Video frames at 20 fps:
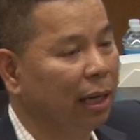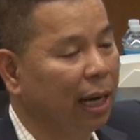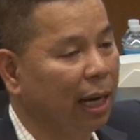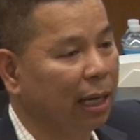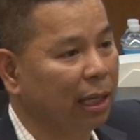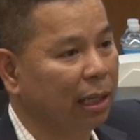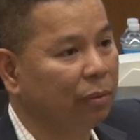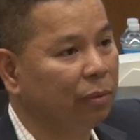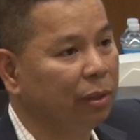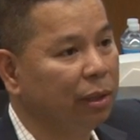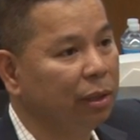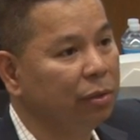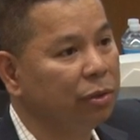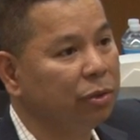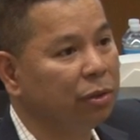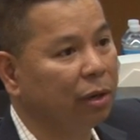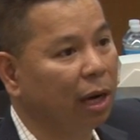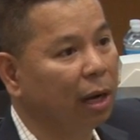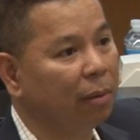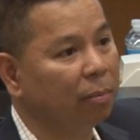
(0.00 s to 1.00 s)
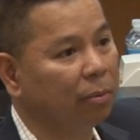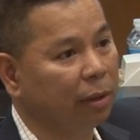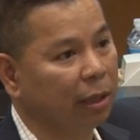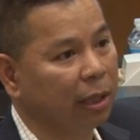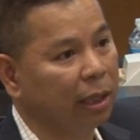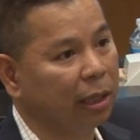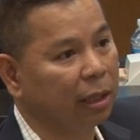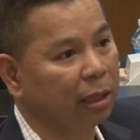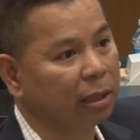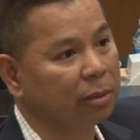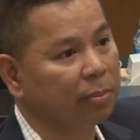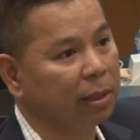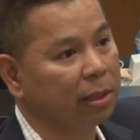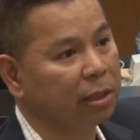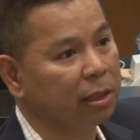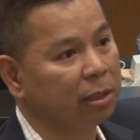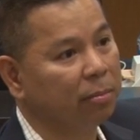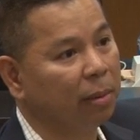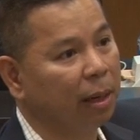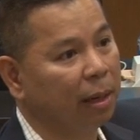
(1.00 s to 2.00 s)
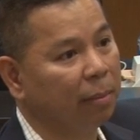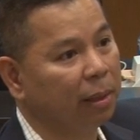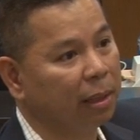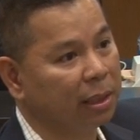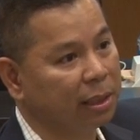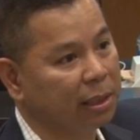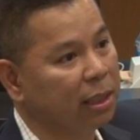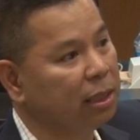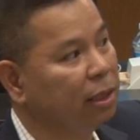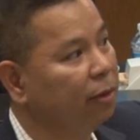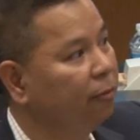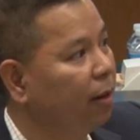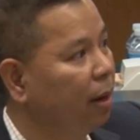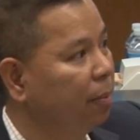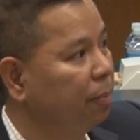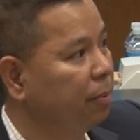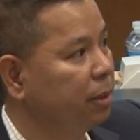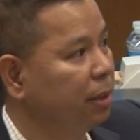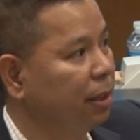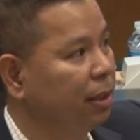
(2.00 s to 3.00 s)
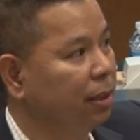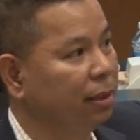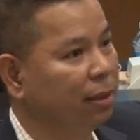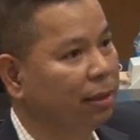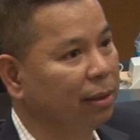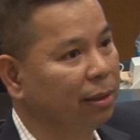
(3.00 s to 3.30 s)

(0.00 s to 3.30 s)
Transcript: I can reduce your operating expenses by about 65%.